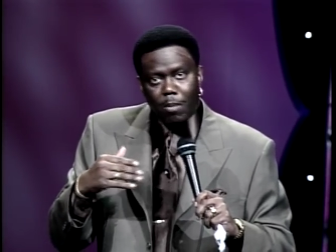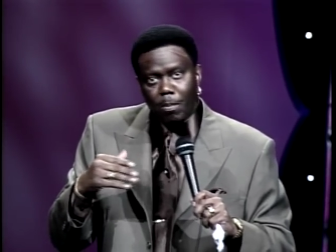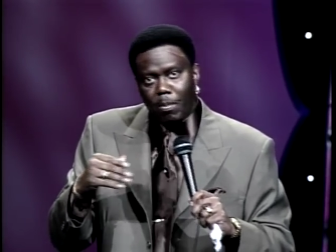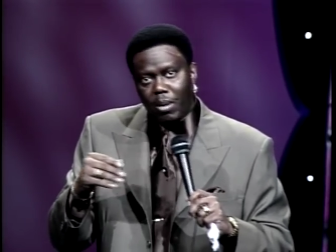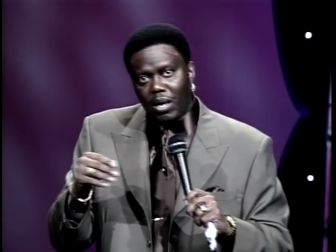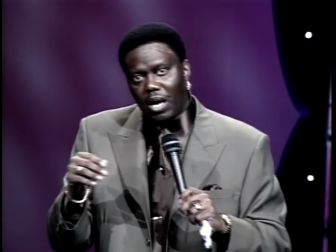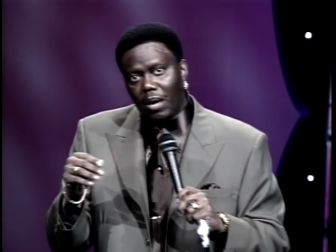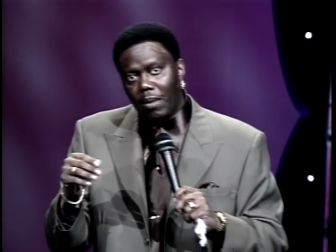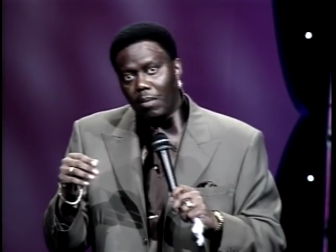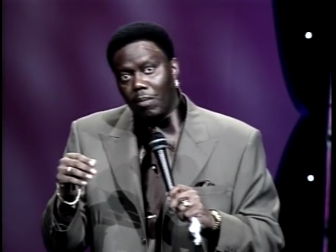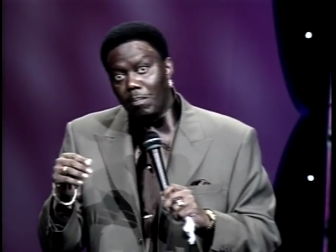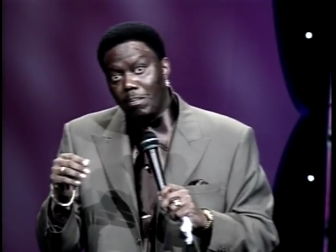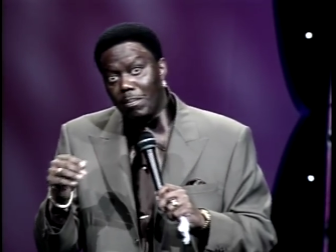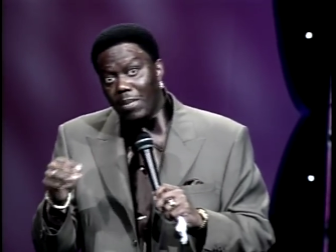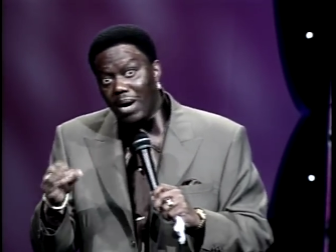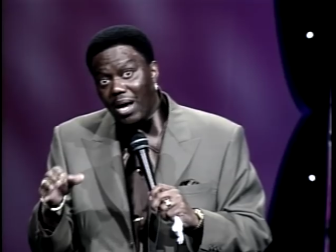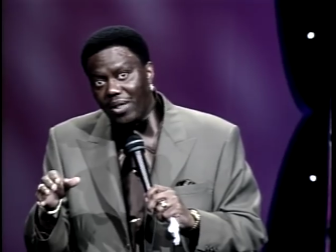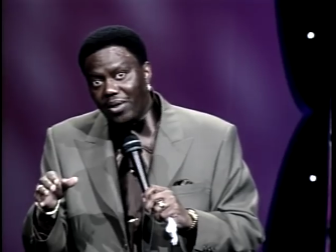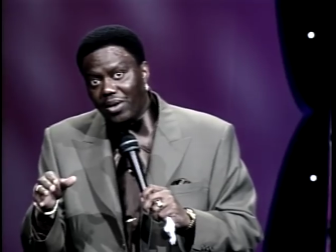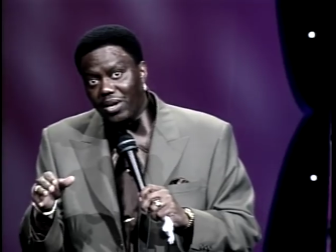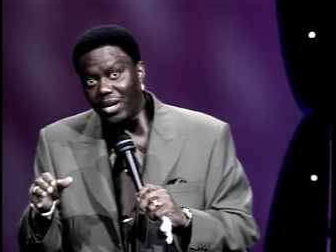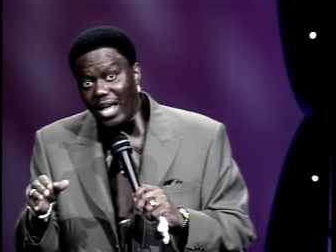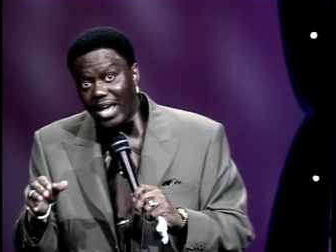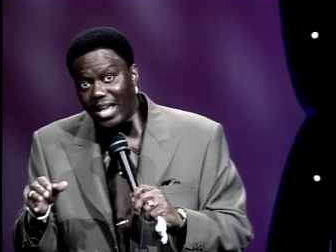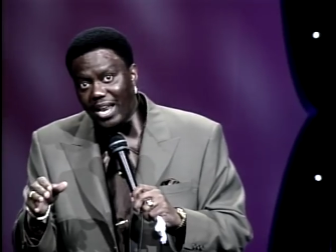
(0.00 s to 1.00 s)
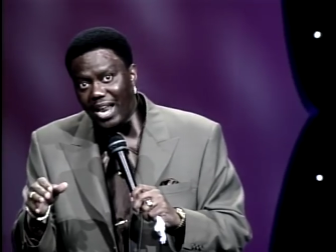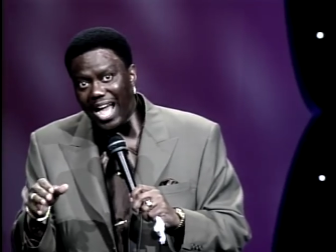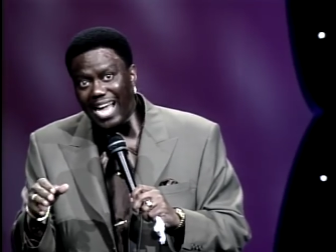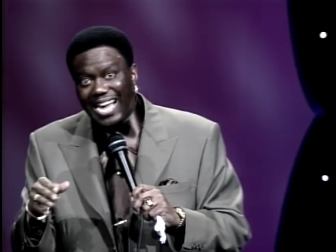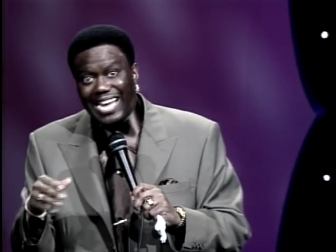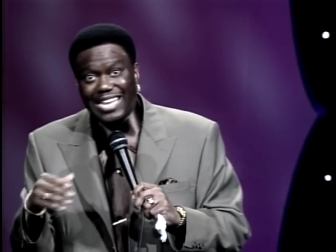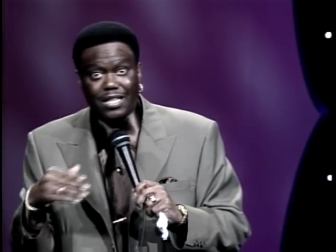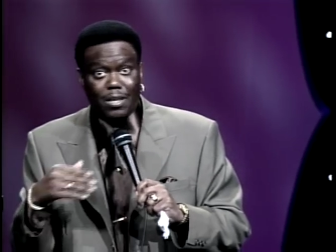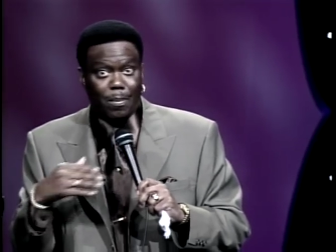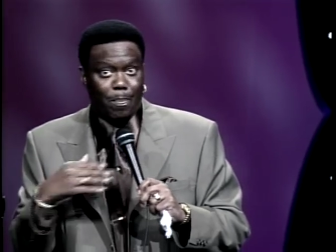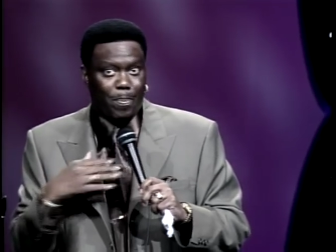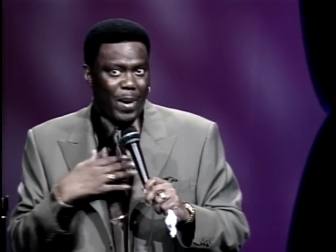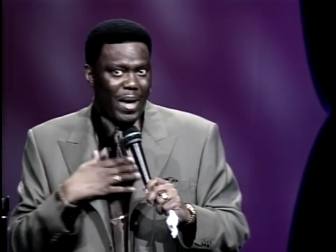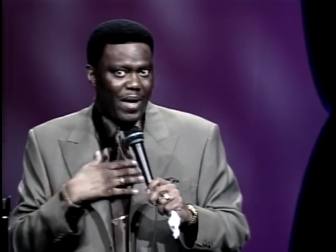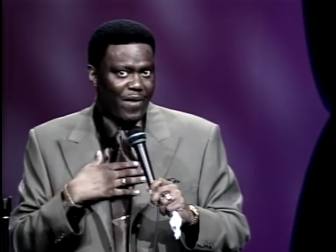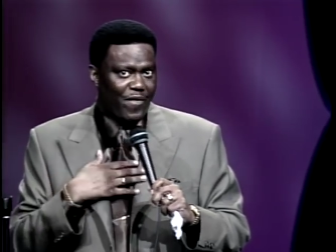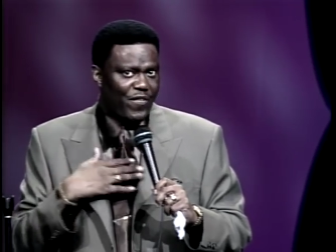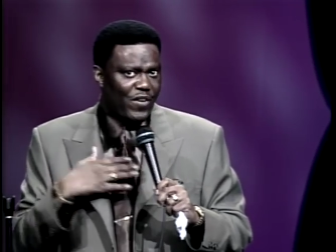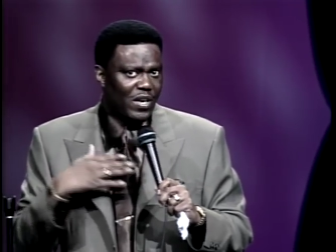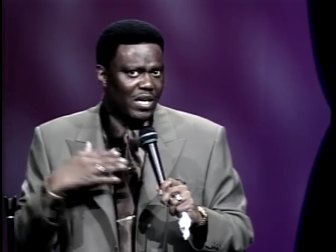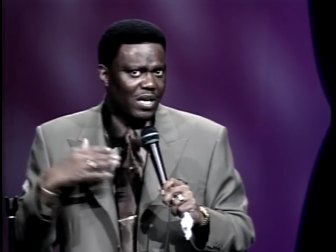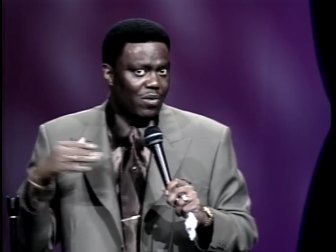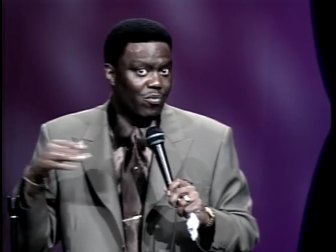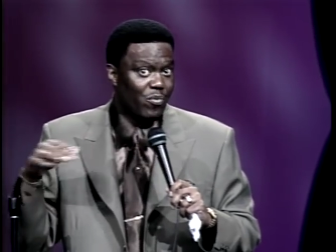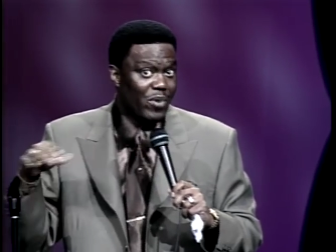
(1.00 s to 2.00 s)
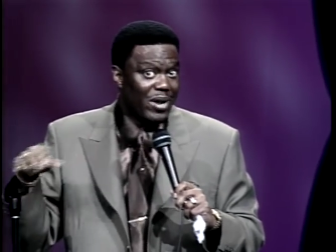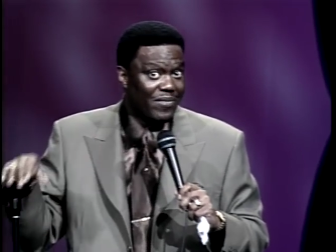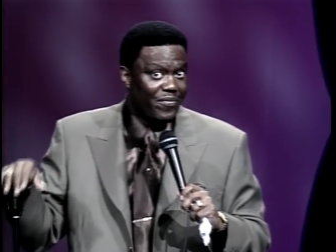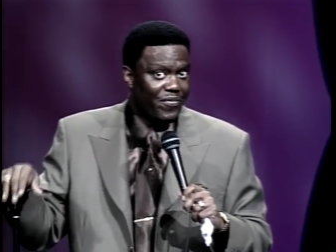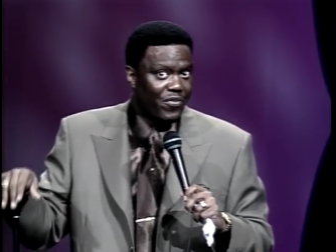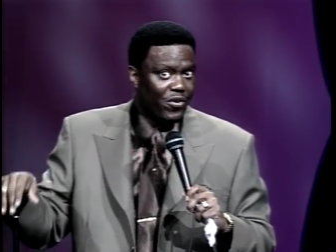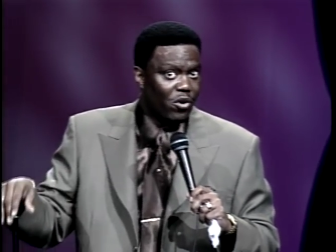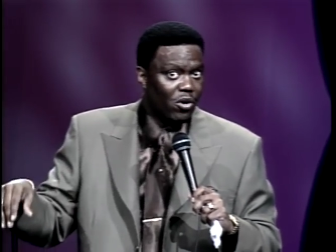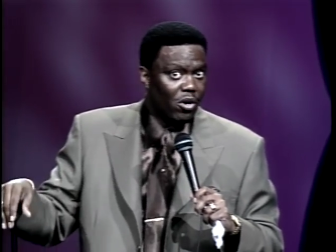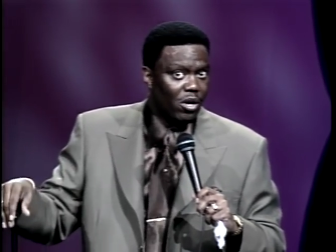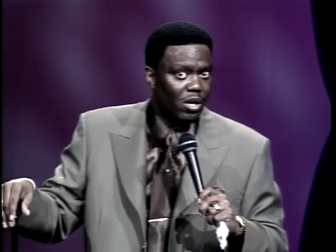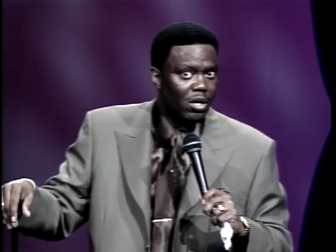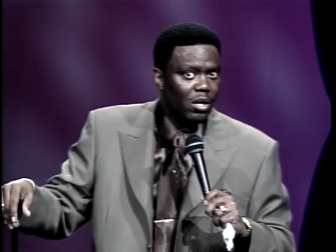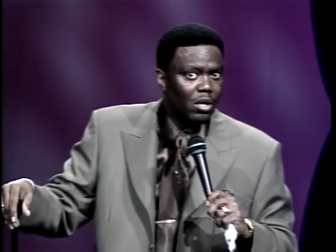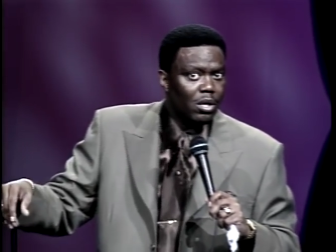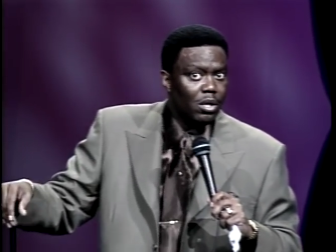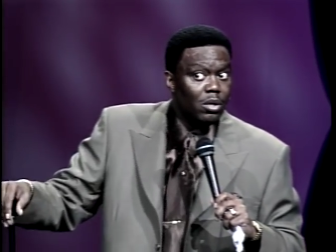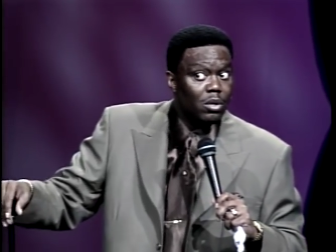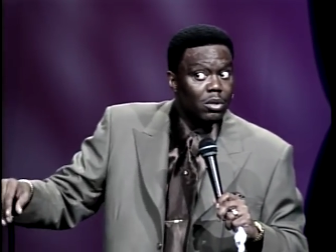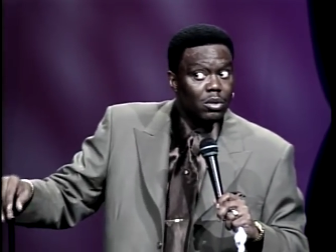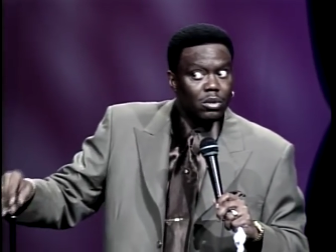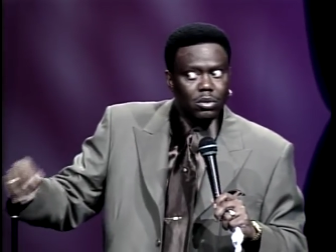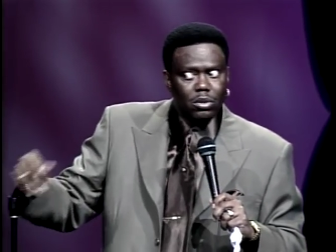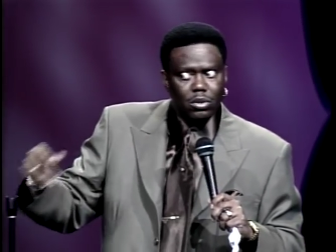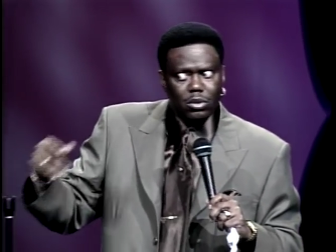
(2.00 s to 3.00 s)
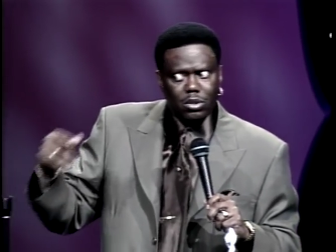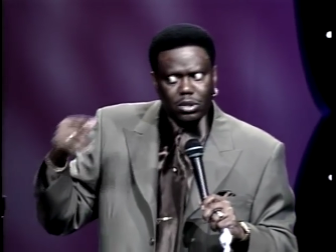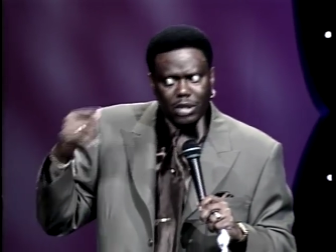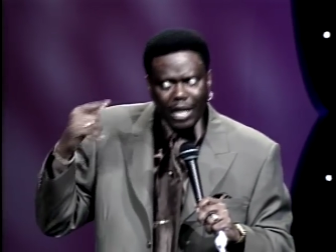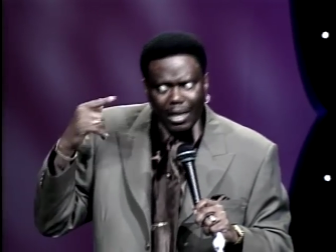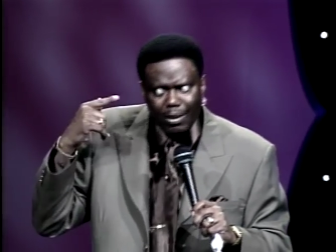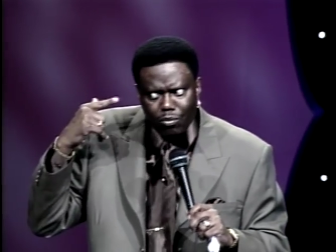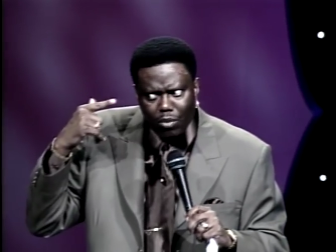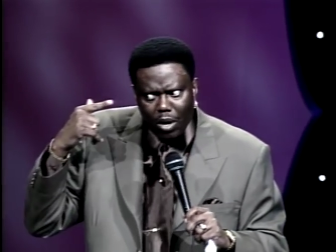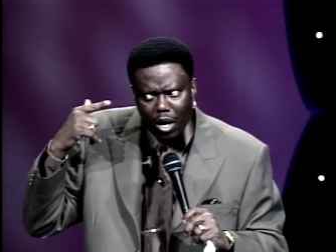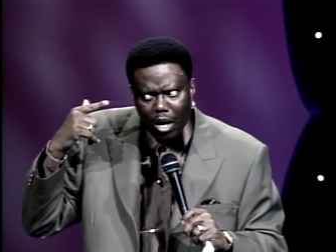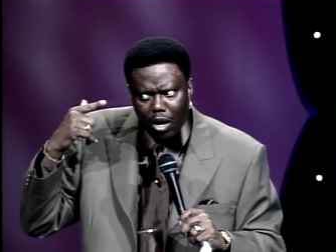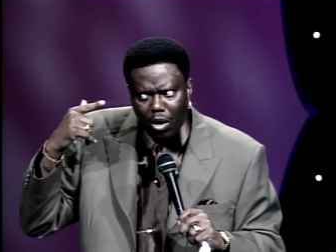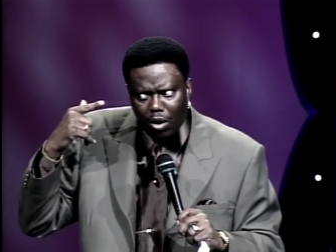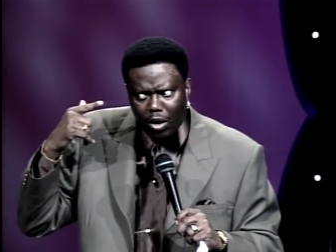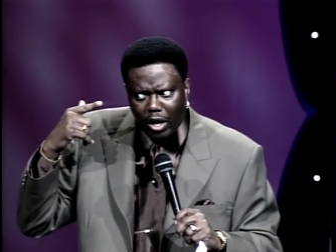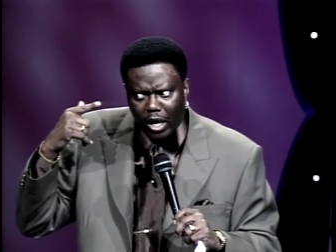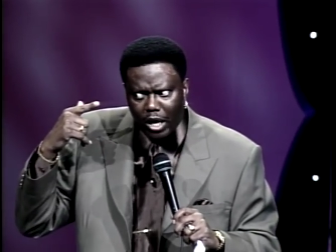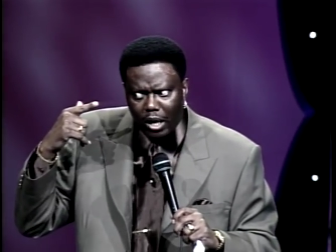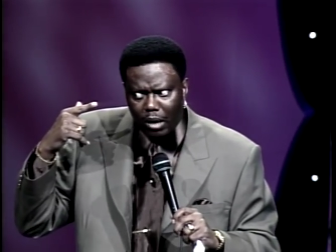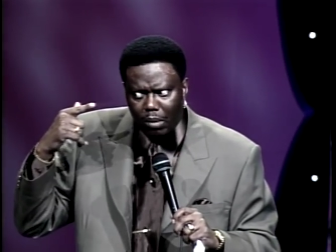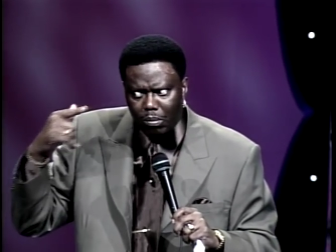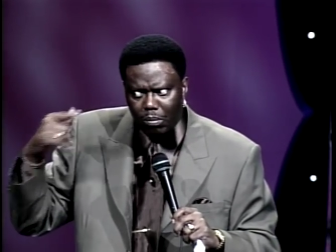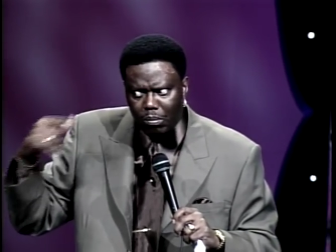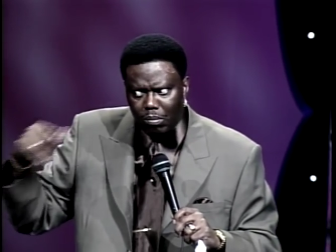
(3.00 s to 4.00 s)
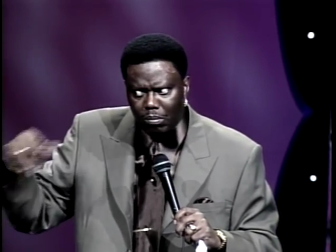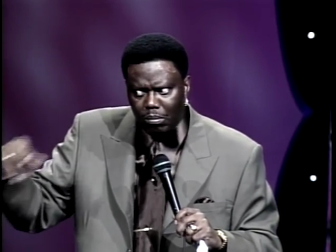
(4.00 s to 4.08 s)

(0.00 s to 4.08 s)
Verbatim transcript: But a month later, I got to pay fucking rent for it. Something wrong here